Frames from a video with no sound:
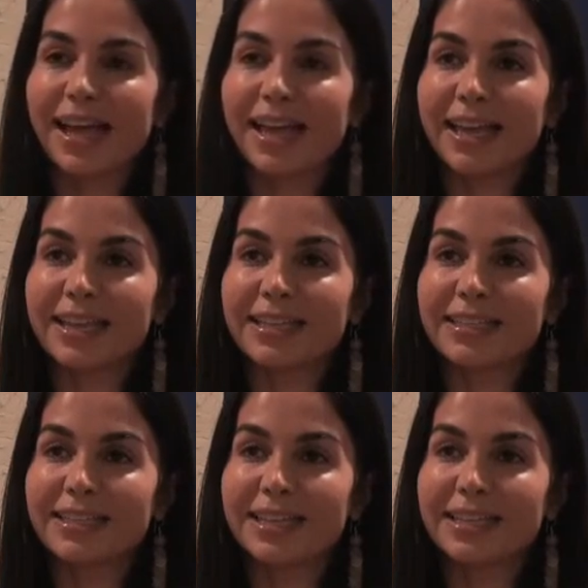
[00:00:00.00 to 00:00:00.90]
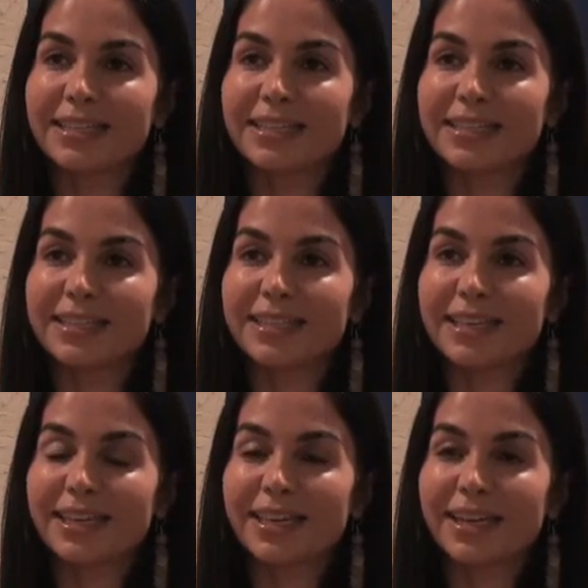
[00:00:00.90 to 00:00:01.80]
and his
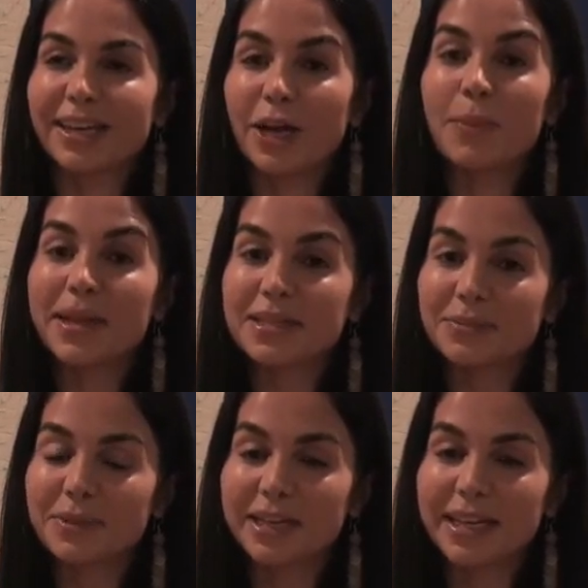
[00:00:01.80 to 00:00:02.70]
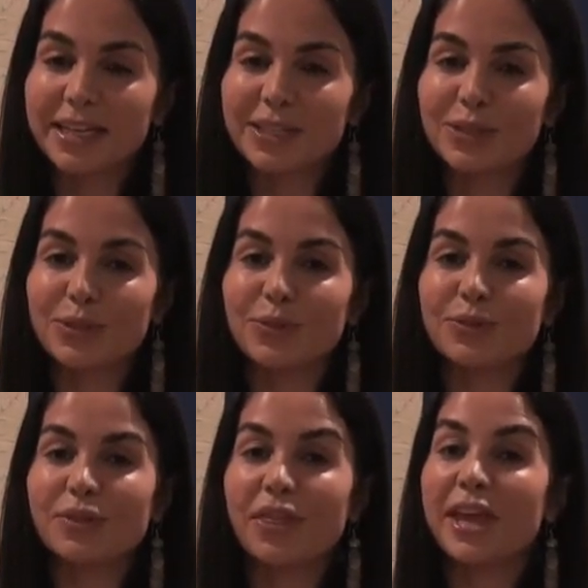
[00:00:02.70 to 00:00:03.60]
commencement
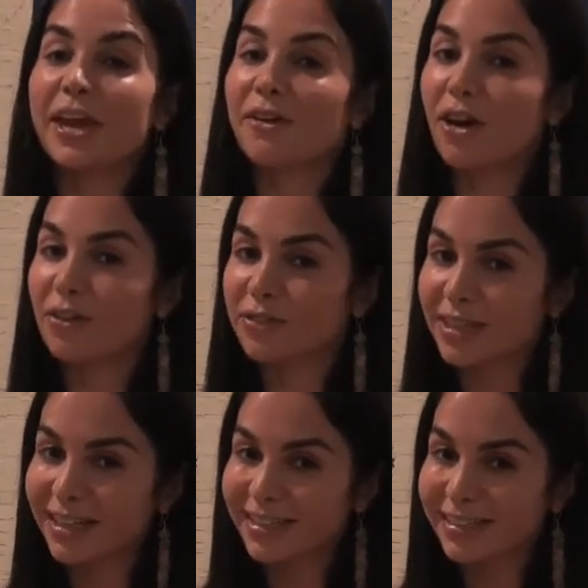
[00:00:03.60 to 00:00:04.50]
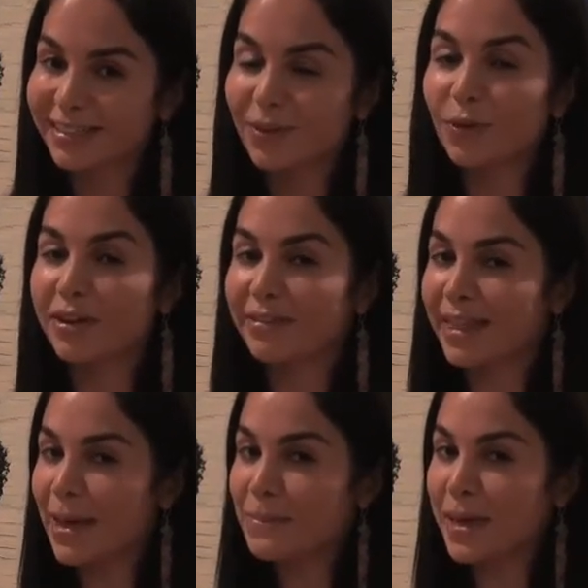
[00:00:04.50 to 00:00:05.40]
into the hereafter, whatever
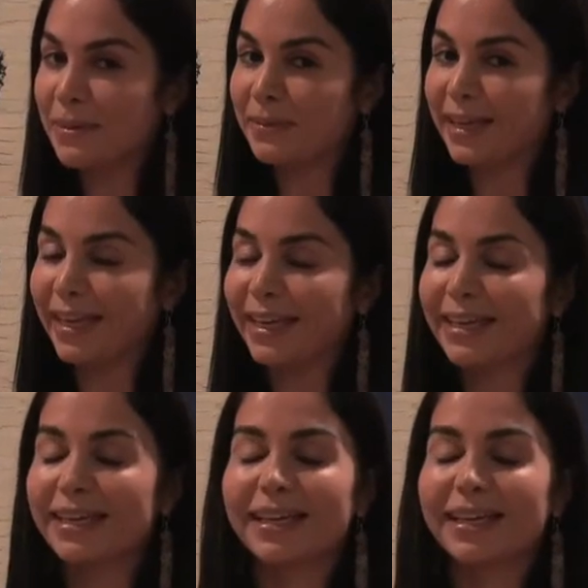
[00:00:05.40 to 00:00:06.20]
that may be,